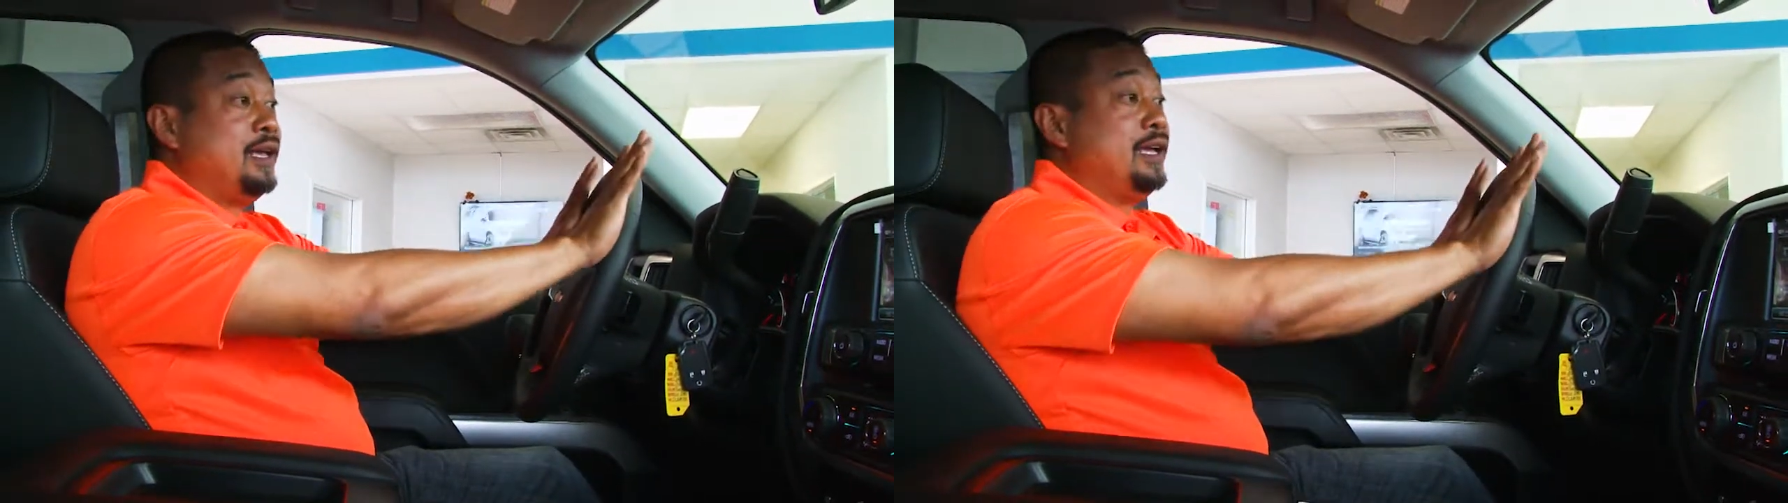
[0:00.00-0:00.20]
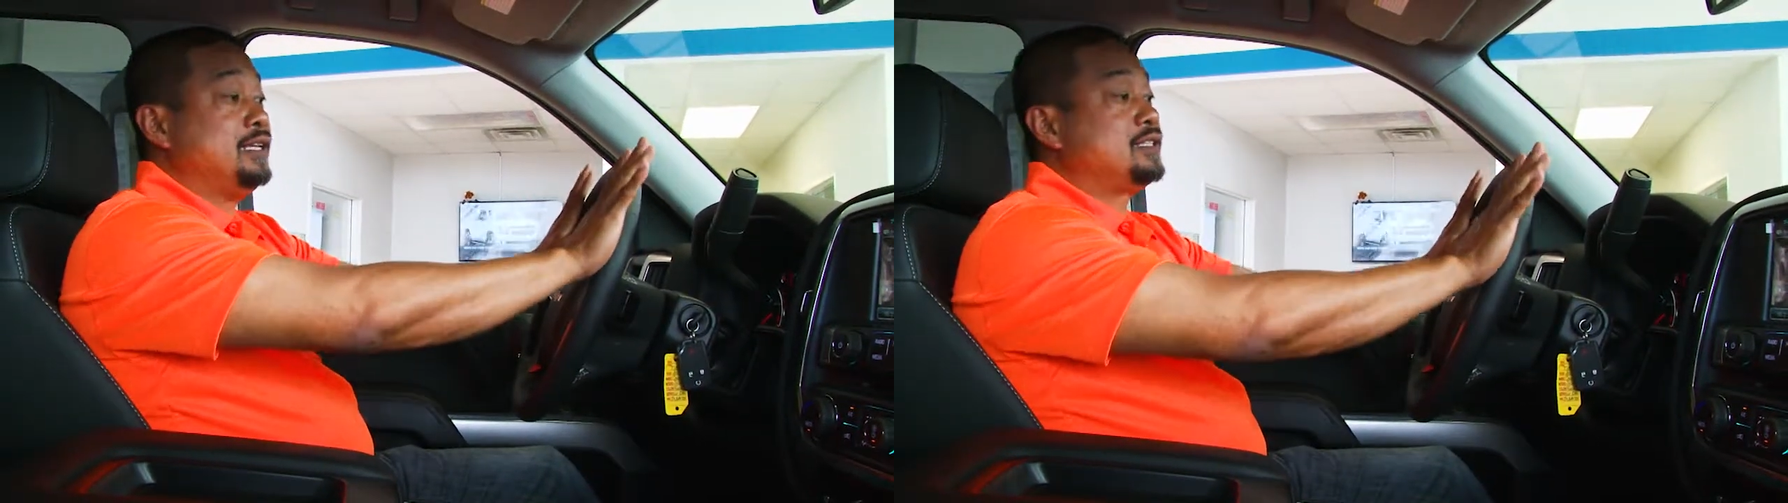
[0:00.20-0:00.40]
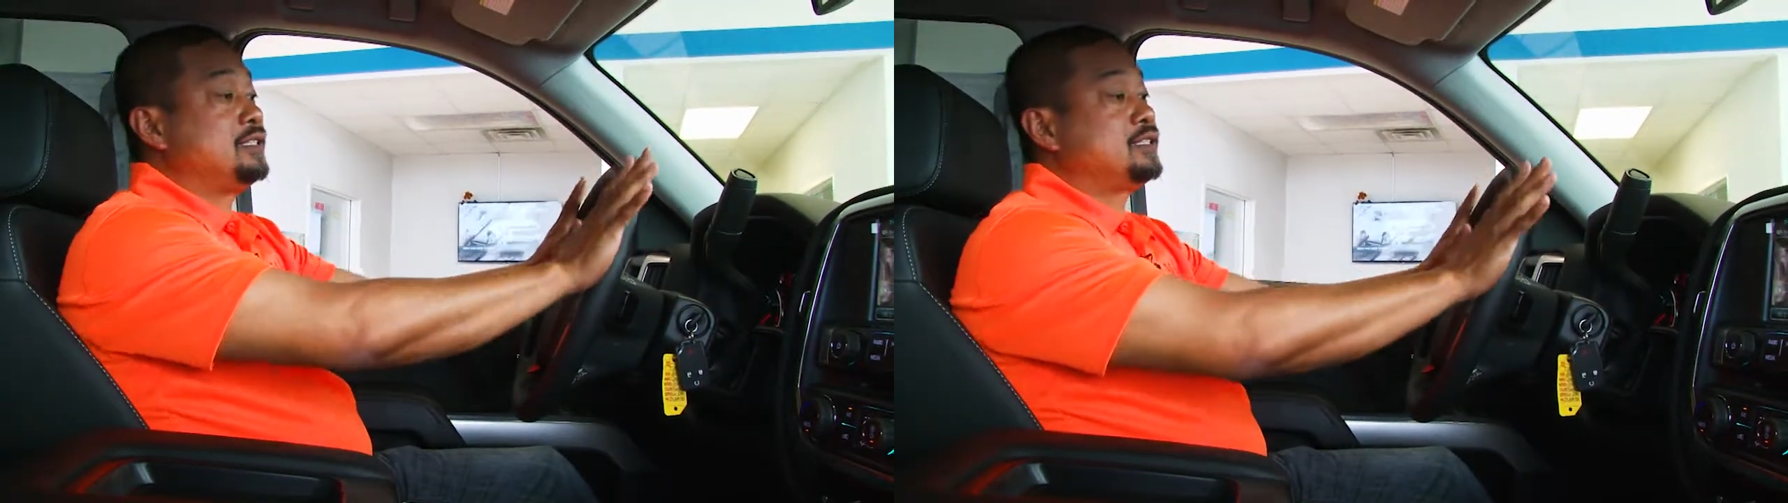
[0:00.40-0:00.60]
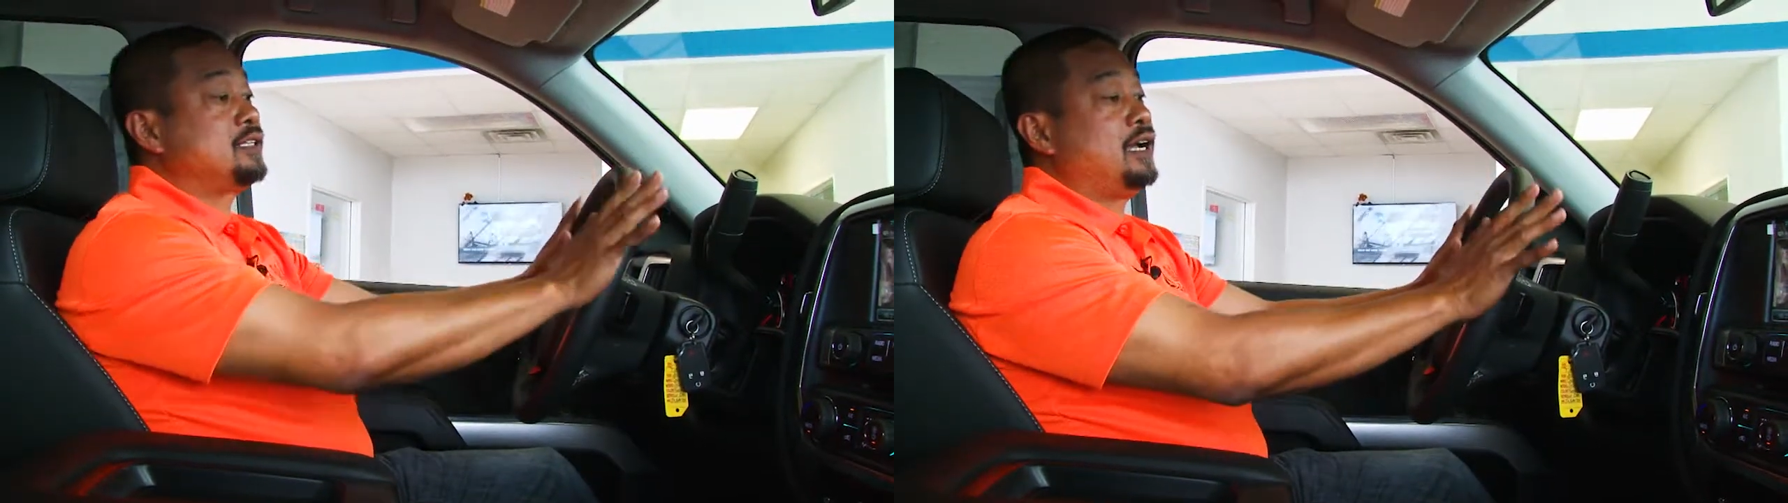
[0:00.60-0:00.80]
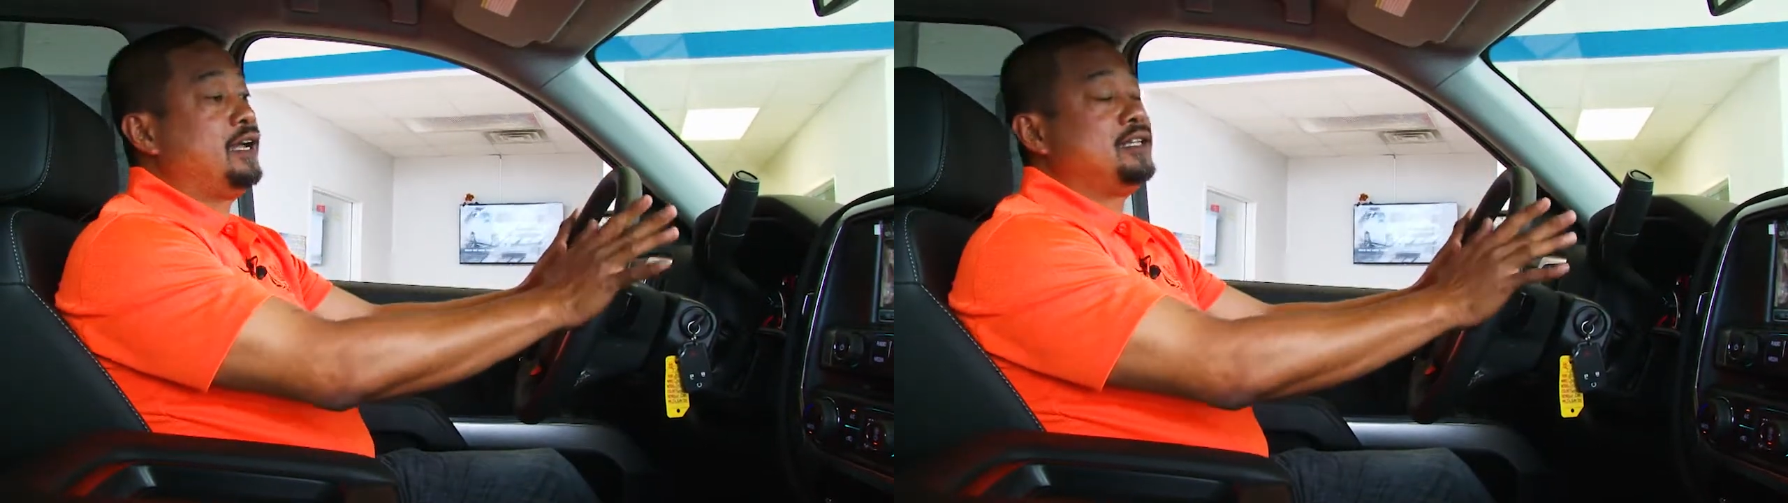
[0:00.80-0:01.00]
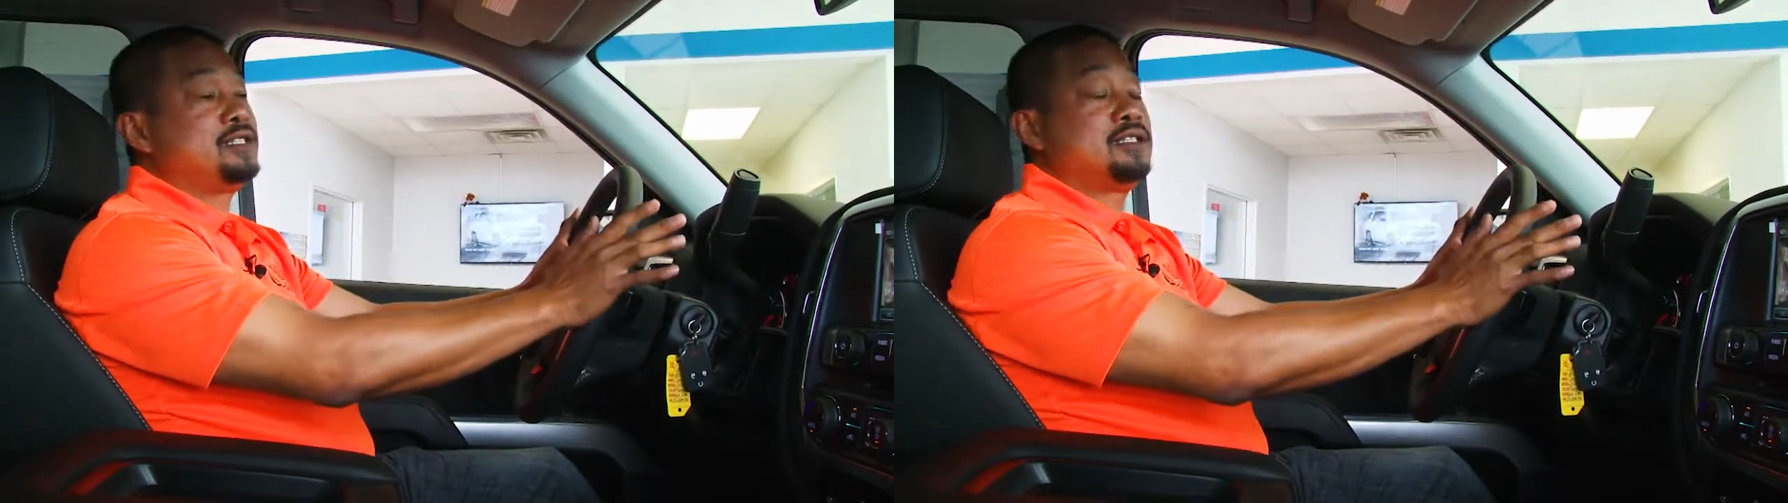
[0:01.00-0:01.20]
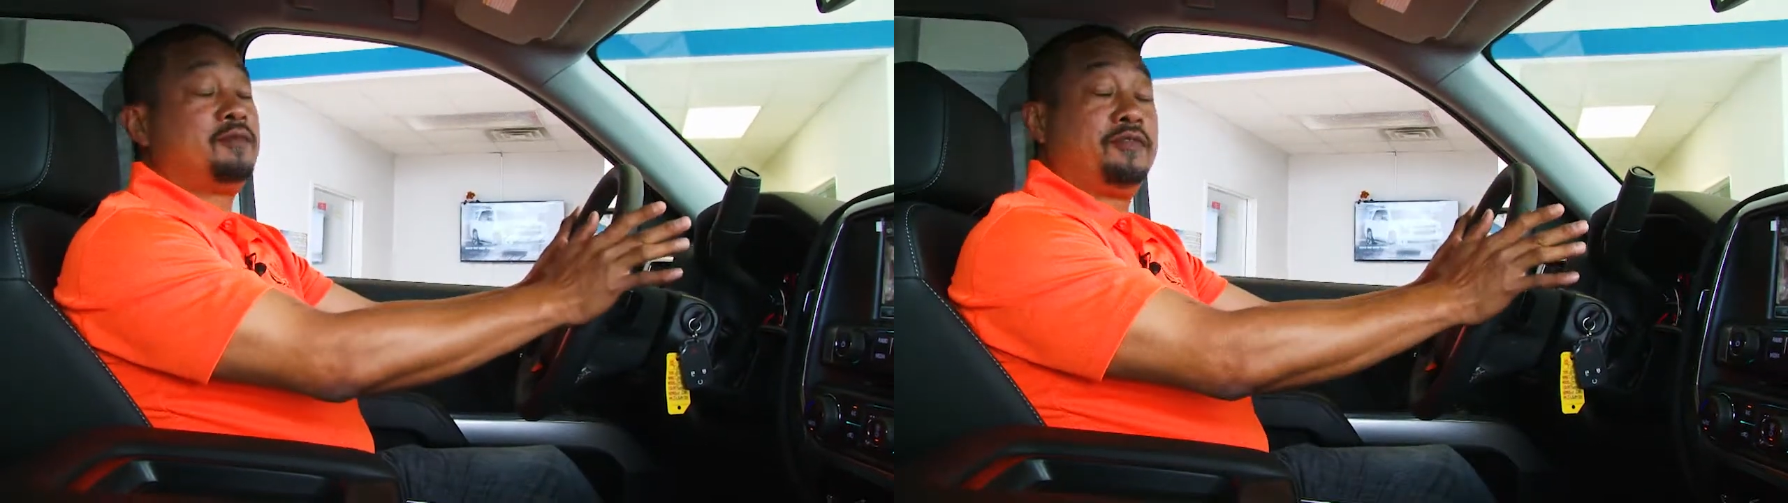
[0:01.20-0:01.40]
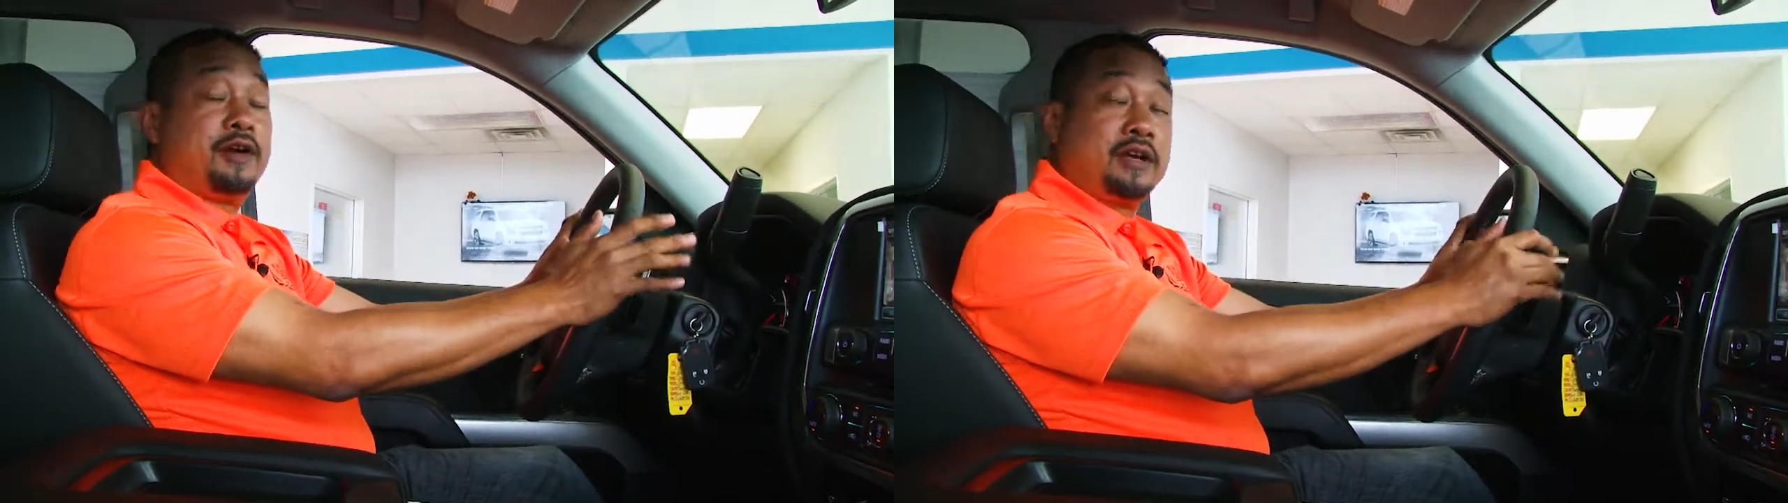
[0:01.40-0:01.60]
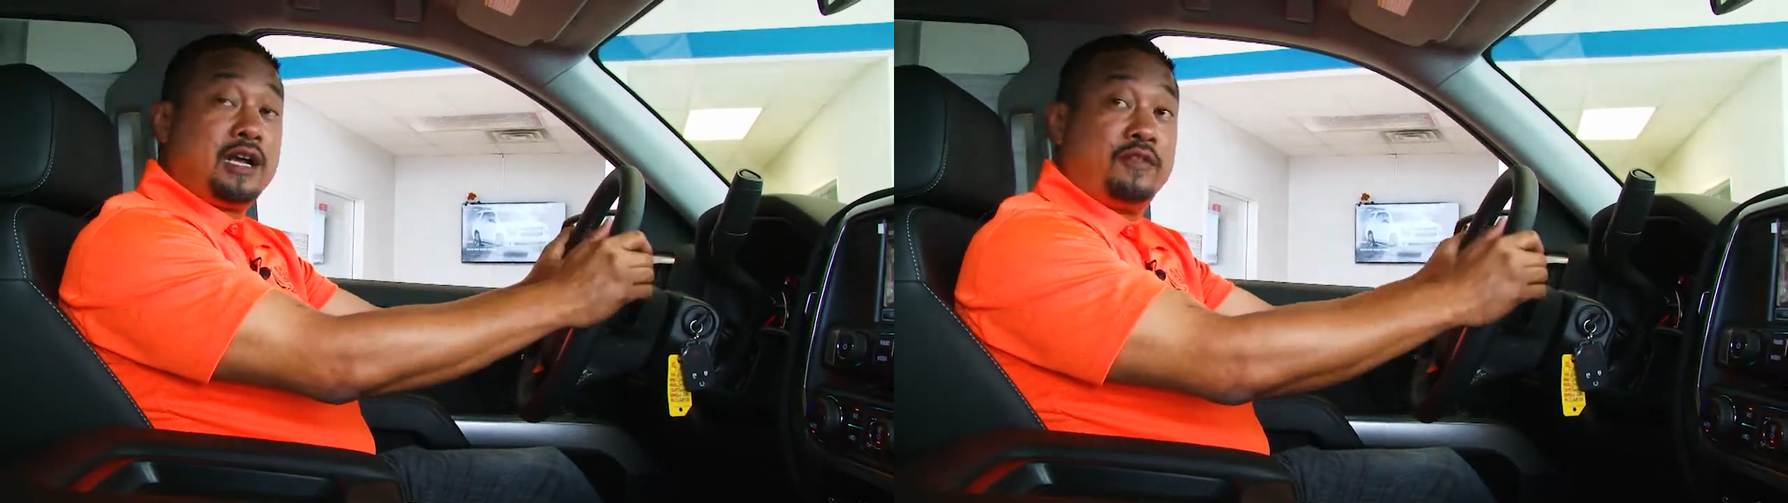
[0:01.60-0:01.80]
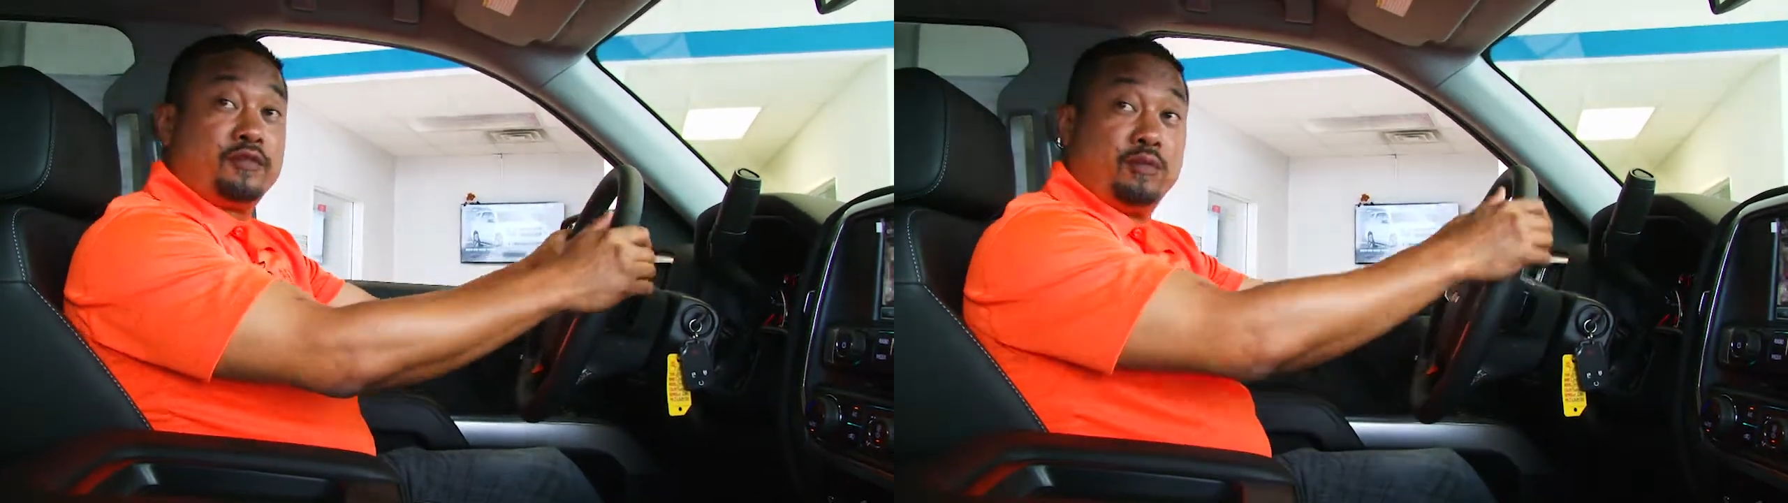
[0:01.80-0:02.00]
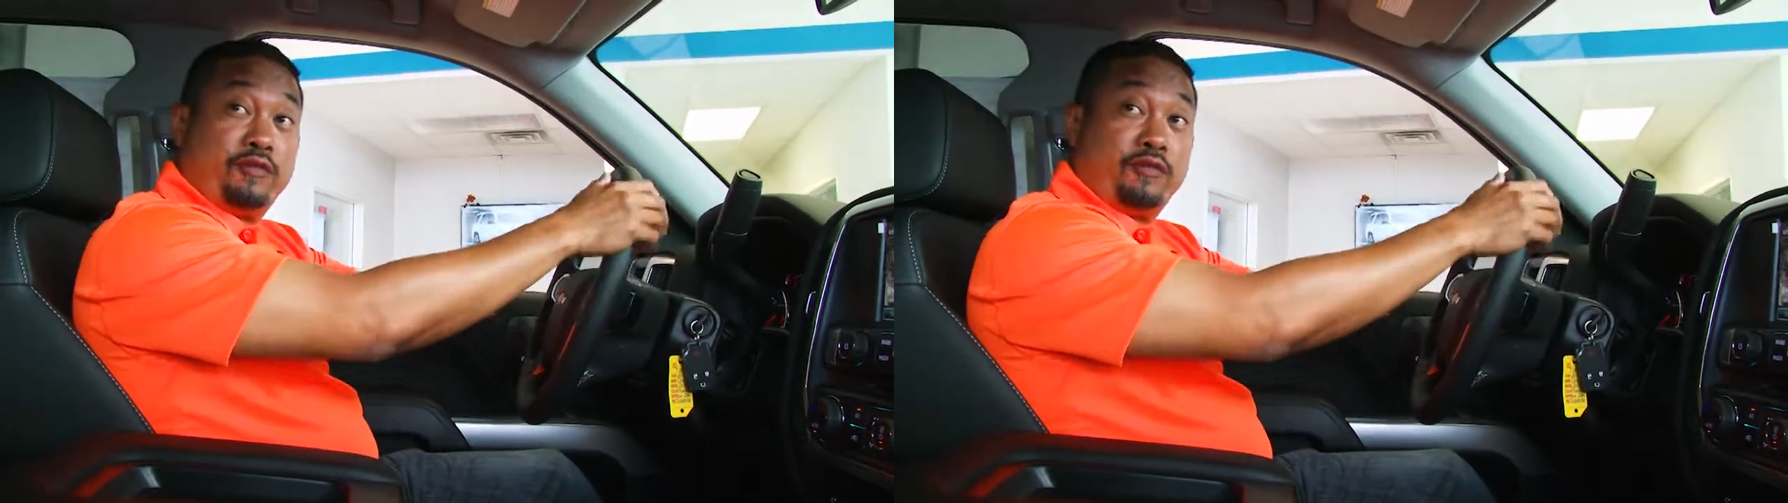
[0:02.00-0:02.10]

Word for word: it's just uh, it's just a very comfortable